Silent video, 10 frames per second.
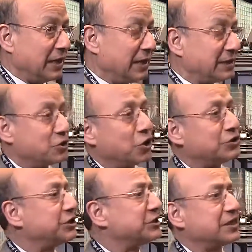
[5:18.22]
it is
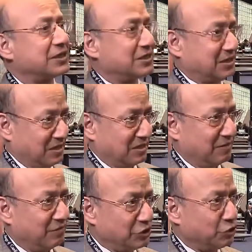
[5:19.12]
logistics
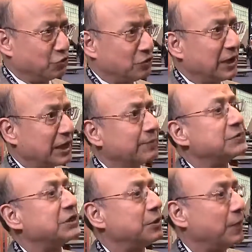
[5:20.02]
which usually
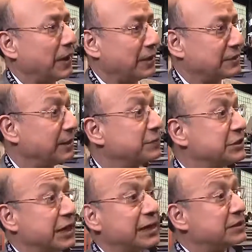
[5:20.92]
comes in the way. Some
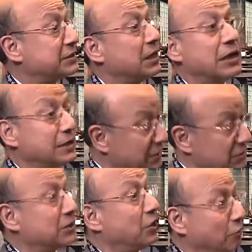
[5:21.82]
states,
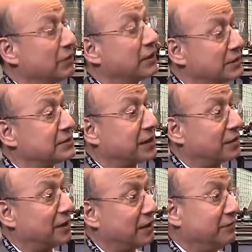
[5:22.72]
nurse alone can start
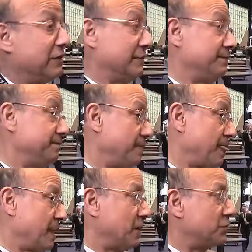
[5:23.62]
an IV.
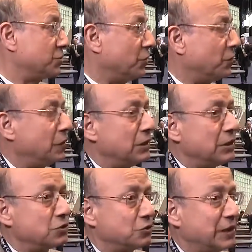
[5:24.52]
So
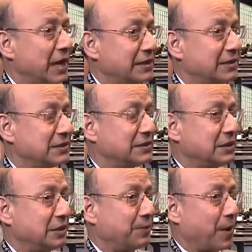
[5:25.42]
that is
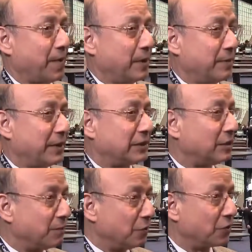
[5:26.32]
the problem. I
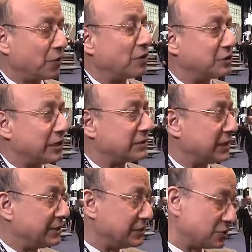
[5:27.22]
think more contrast
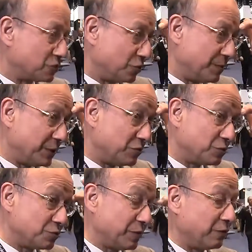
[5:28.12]
agents could be
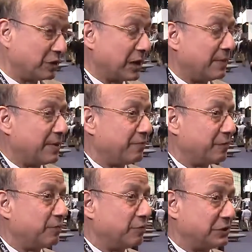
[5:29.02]
used. We would come up
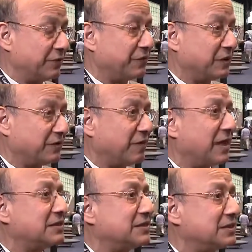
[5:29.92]
with more definitive
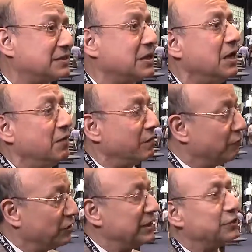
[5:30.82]
answers. We
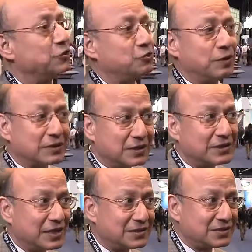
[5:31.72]
wouldn't need to do other
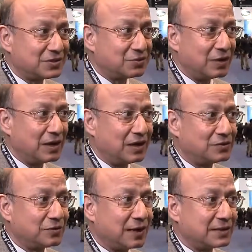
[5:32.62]
tests
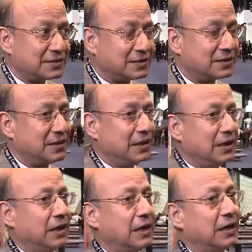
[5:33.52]
to answer.
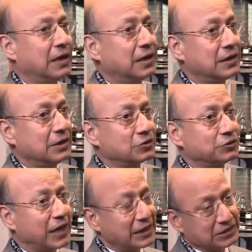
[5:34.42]
So
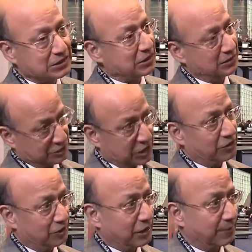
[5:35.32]
that's
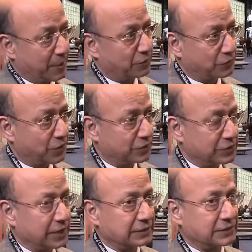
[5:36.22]
generally about
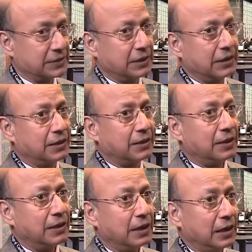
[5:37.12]
contrast
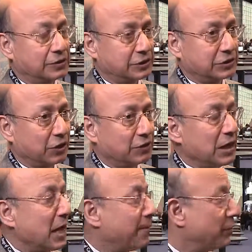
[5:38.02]
ultrasound.
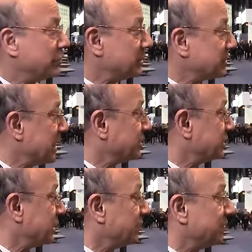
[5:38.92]
About this
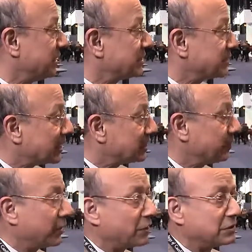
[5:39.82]
agent, I'm very excited
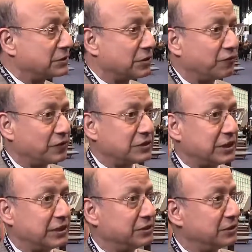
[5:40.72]
because it's the first
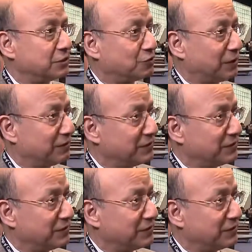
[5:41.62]
agent in 12